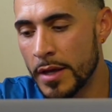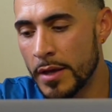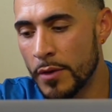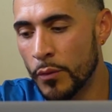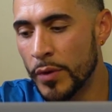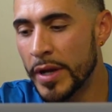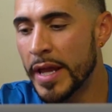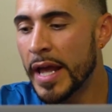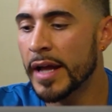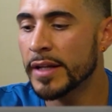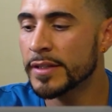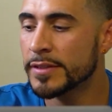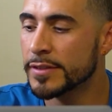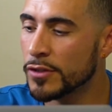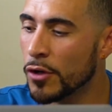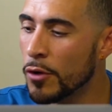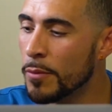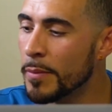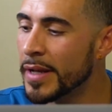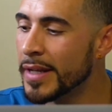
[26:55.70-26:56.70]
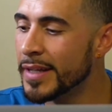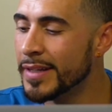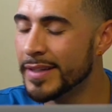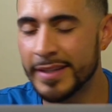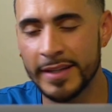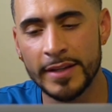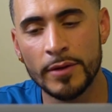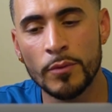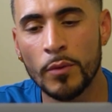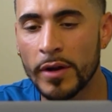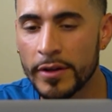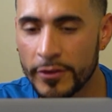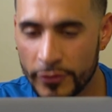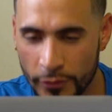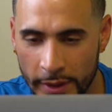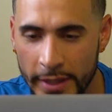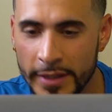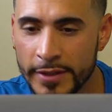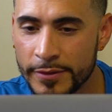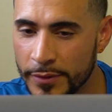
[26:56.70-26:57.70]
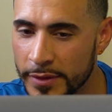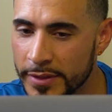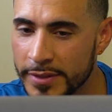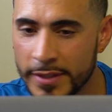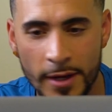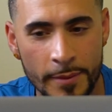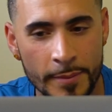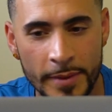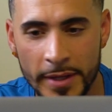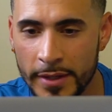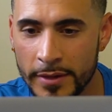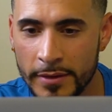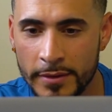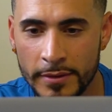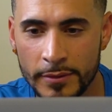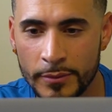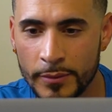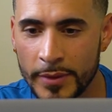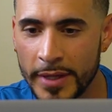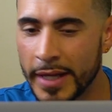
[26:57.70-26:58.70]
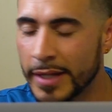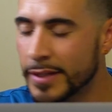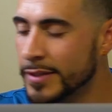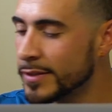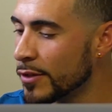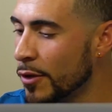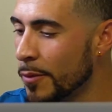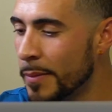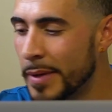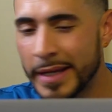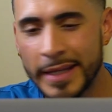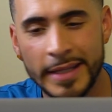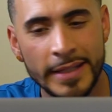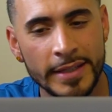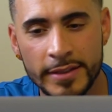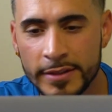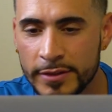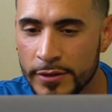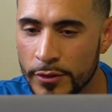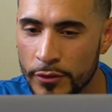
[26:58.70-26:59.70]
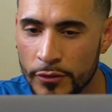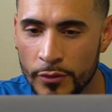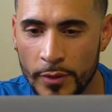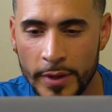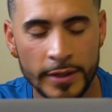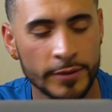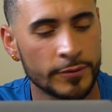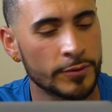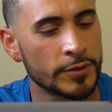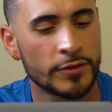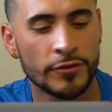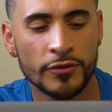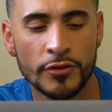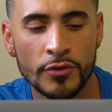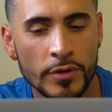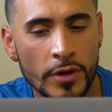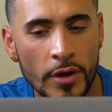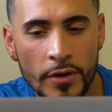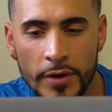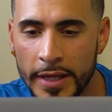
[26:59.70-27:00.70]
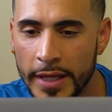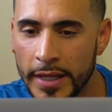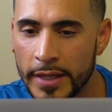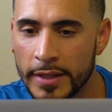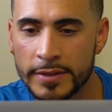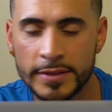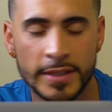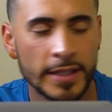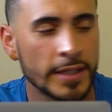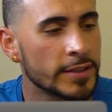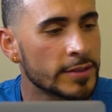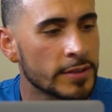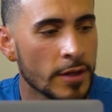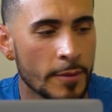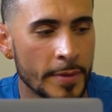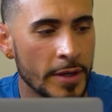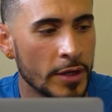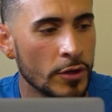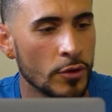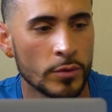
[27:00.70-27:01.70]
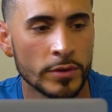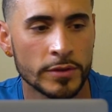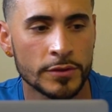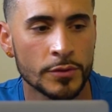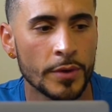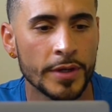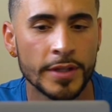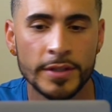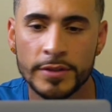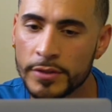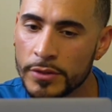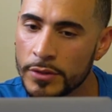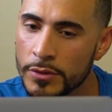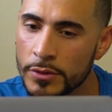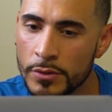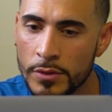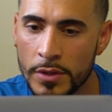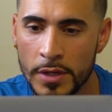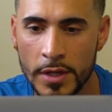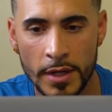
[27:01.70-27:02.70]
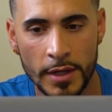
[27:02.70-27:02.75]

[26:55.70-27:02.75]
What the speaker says: we had so many D1 transfers come in. We had so many D2 transfers, JUCO kids come in who were 22,